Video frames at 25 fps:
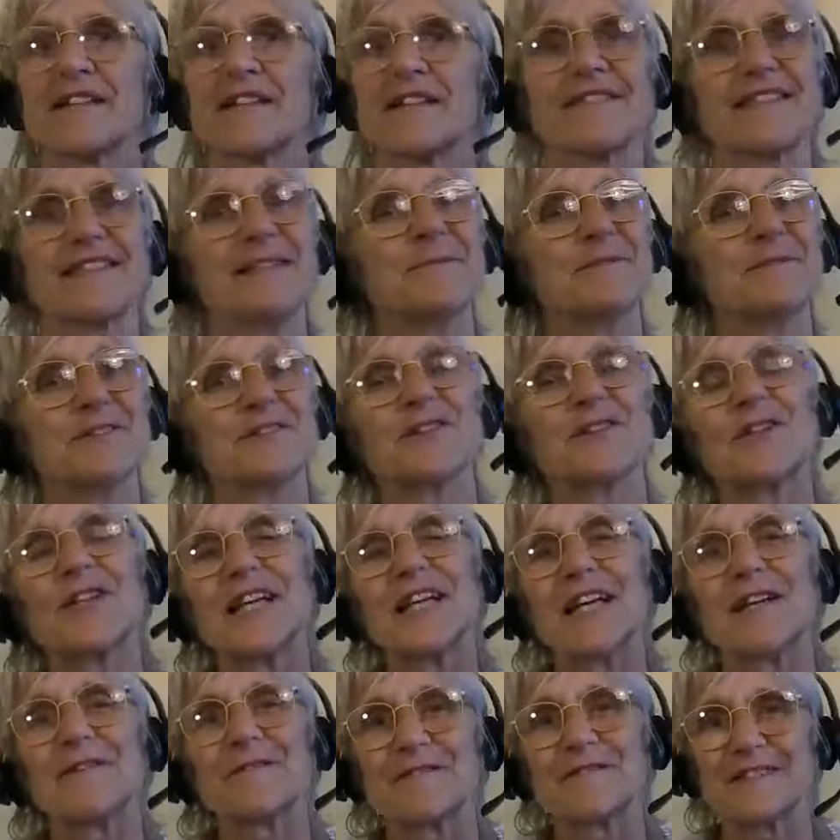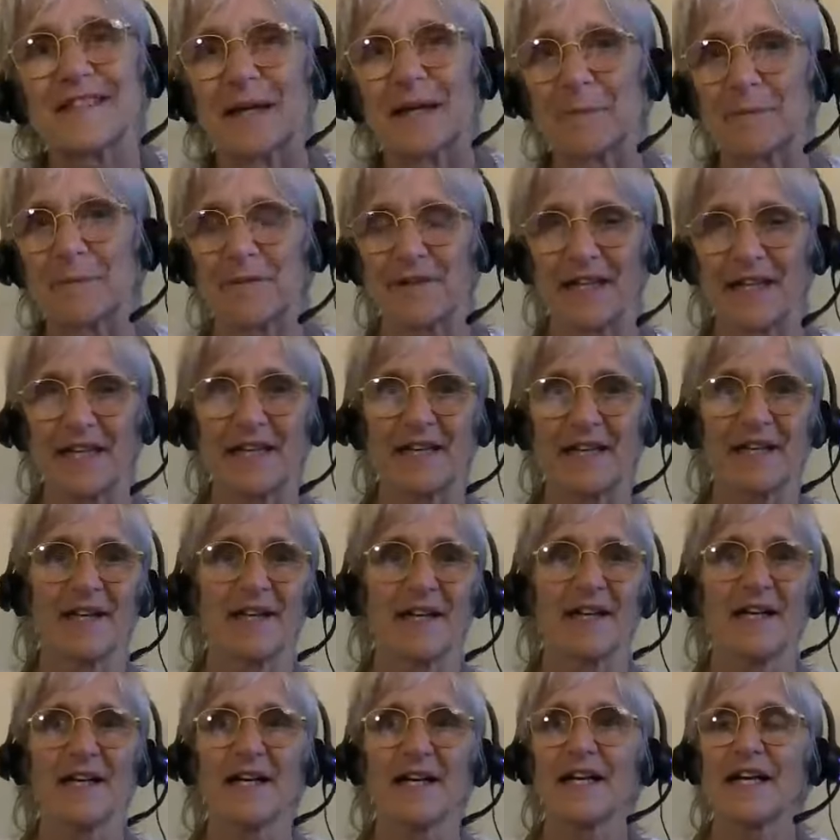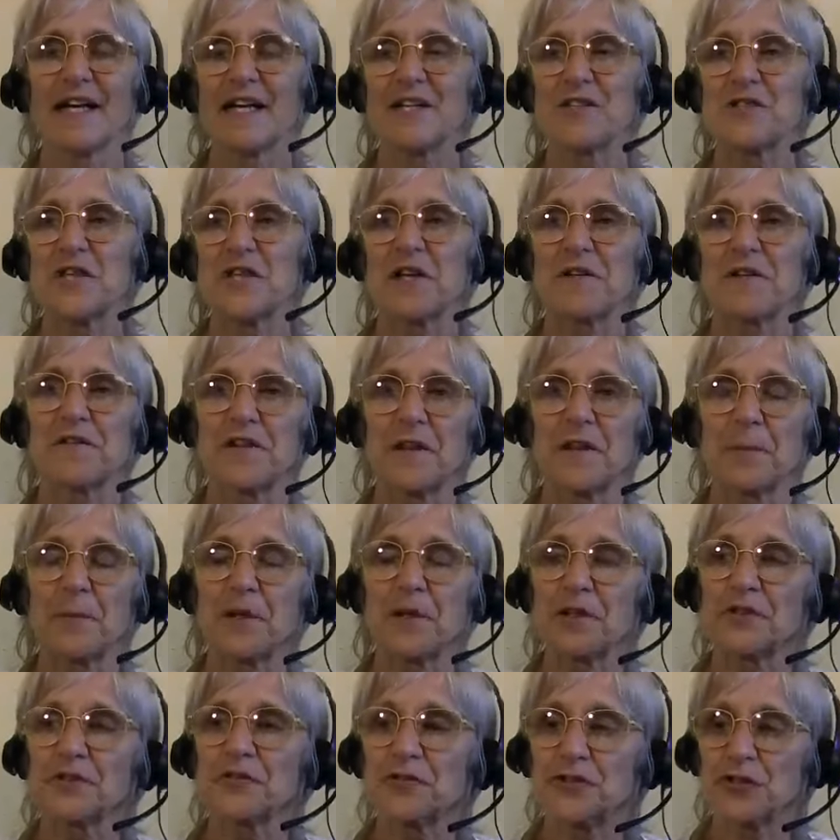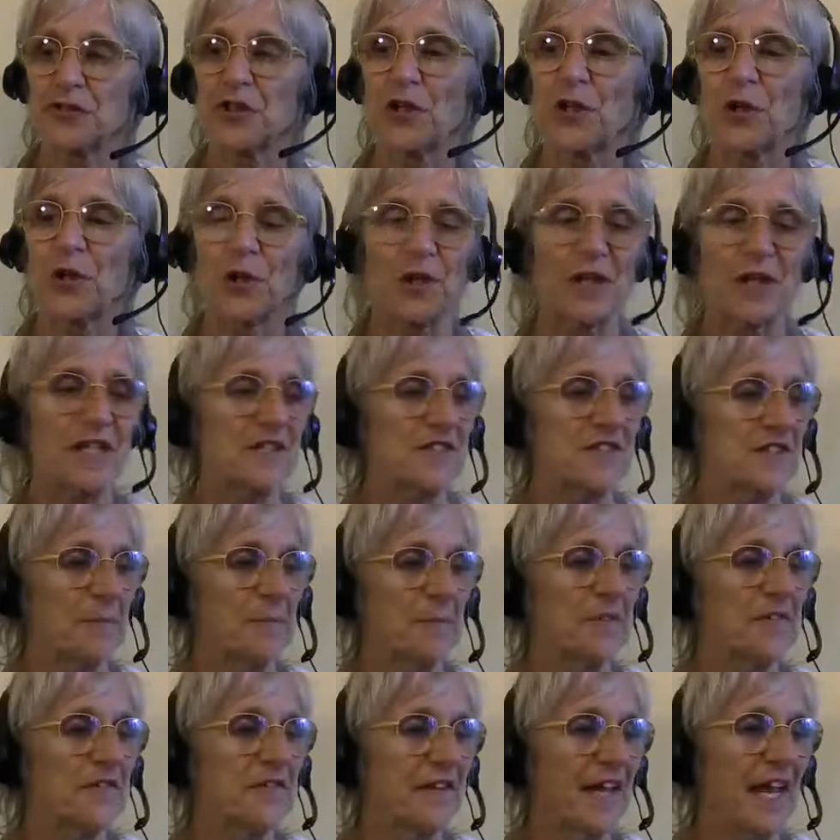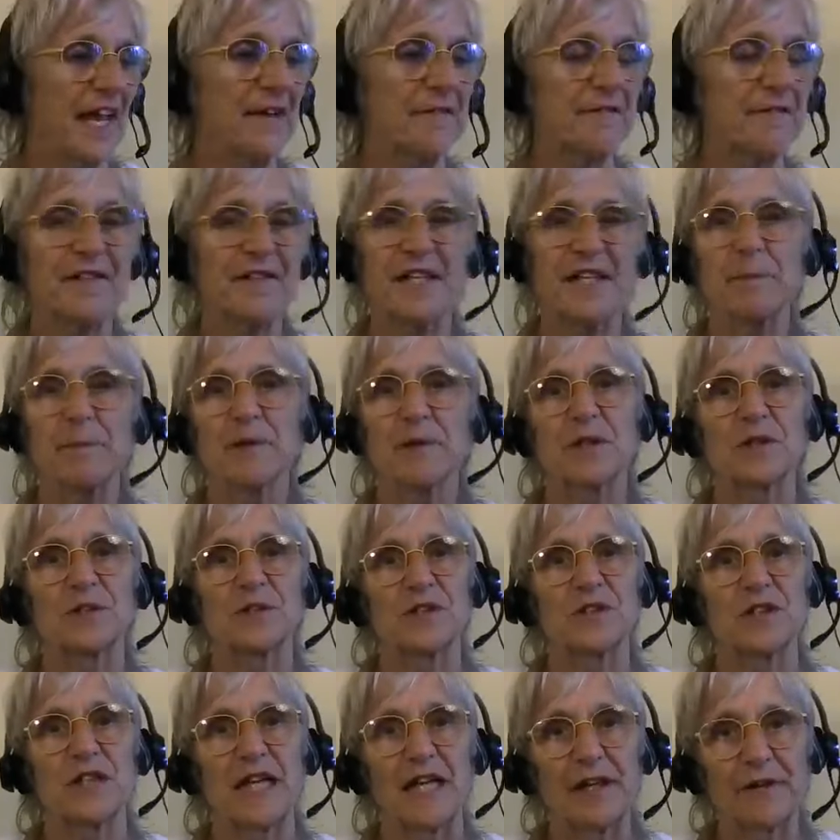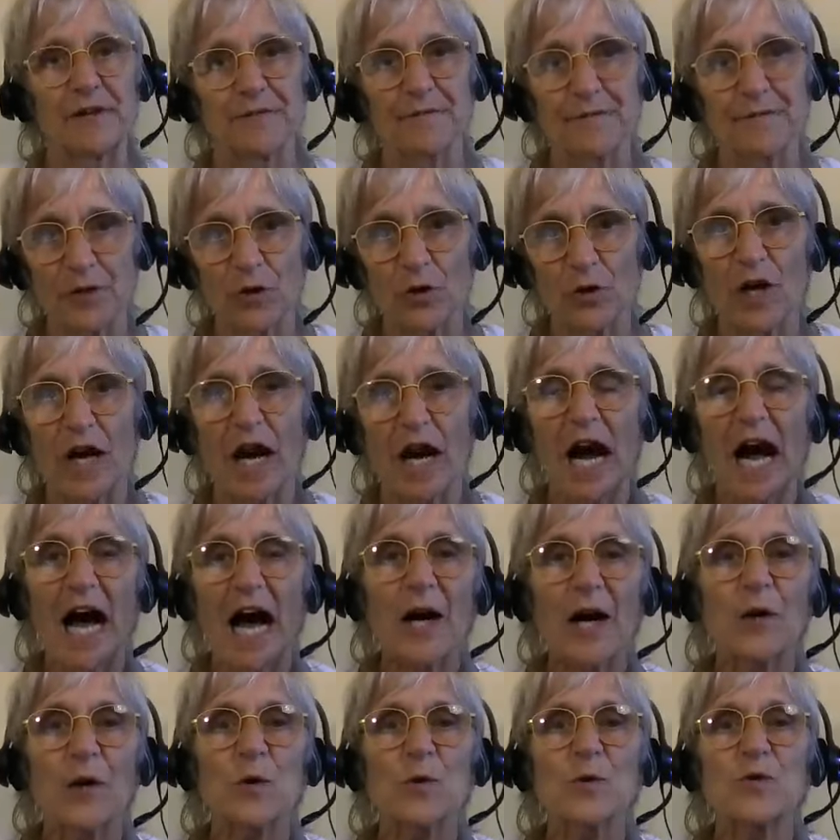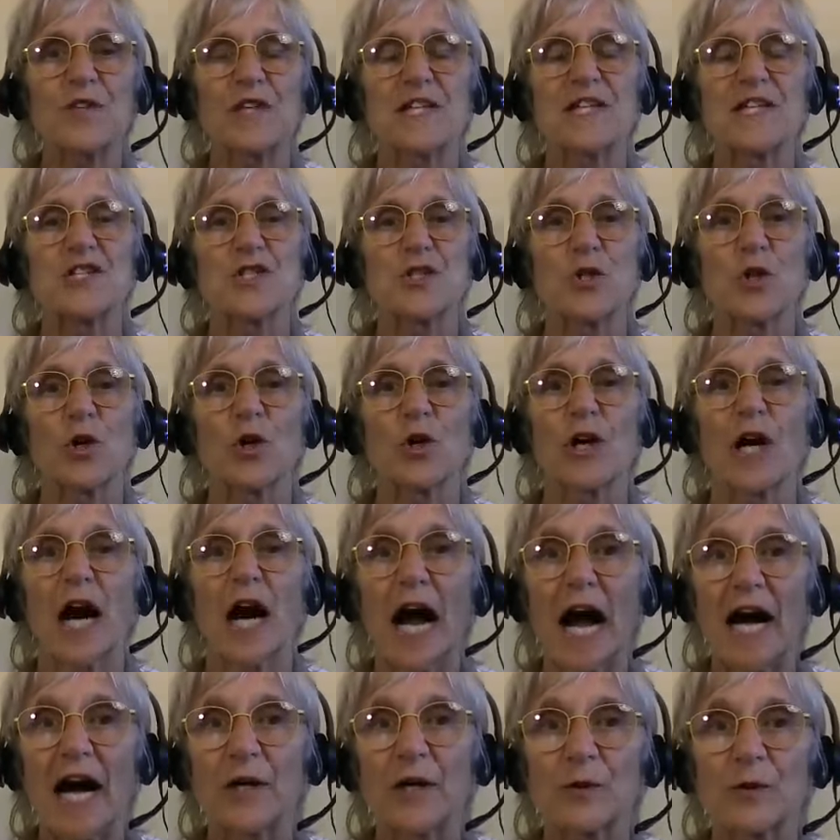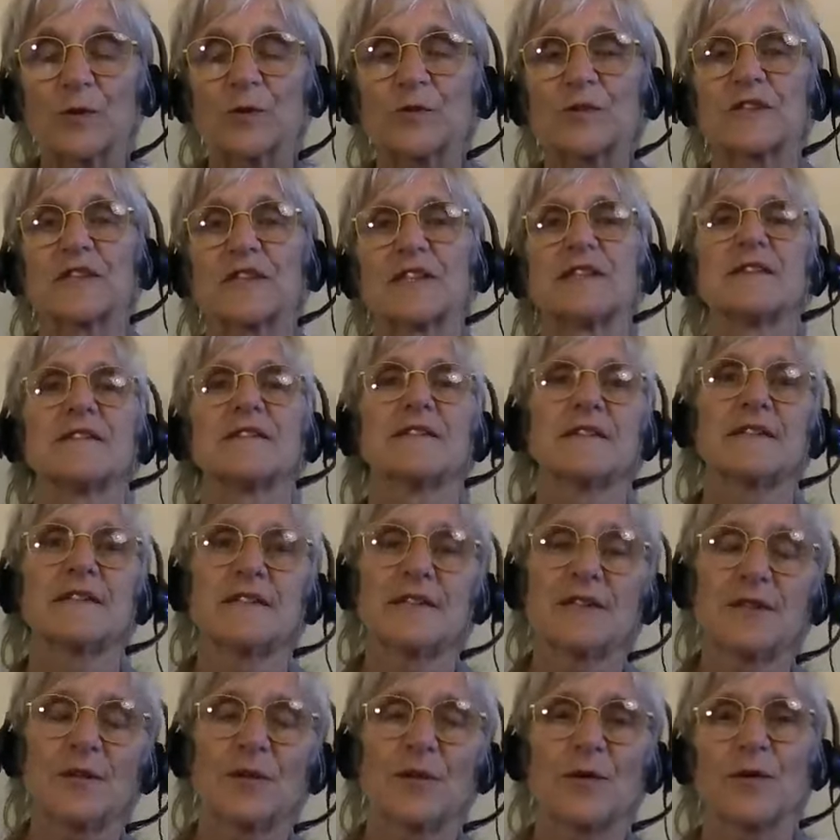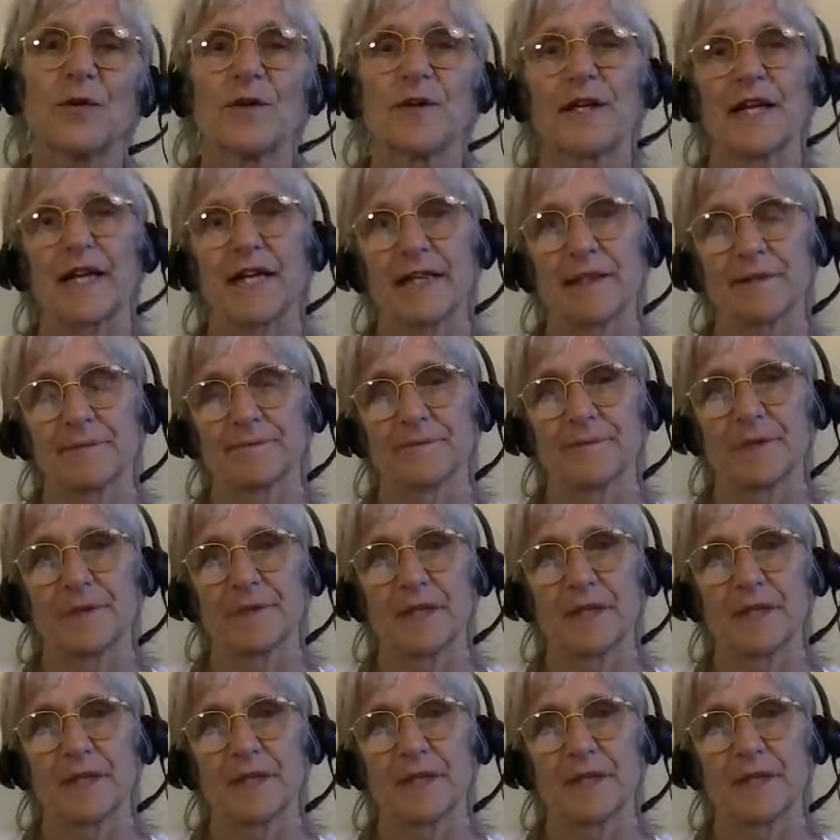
It seems to give something that you have some control and some safety because you have your house, it's your house and all that.